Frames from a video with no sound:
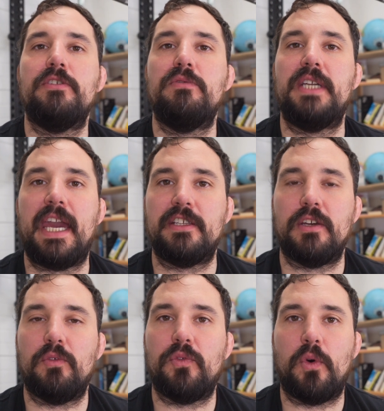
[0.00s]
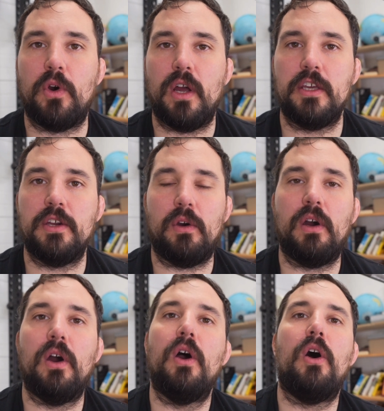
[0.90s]
to get for
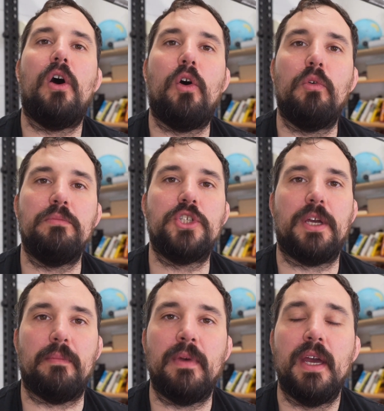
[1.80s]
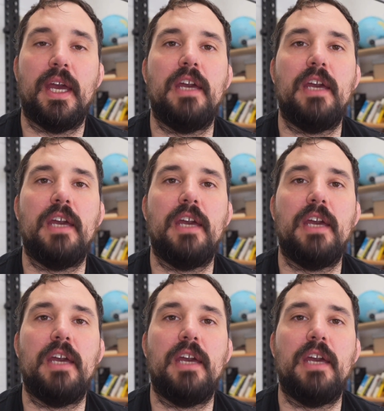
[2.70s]
your home gym.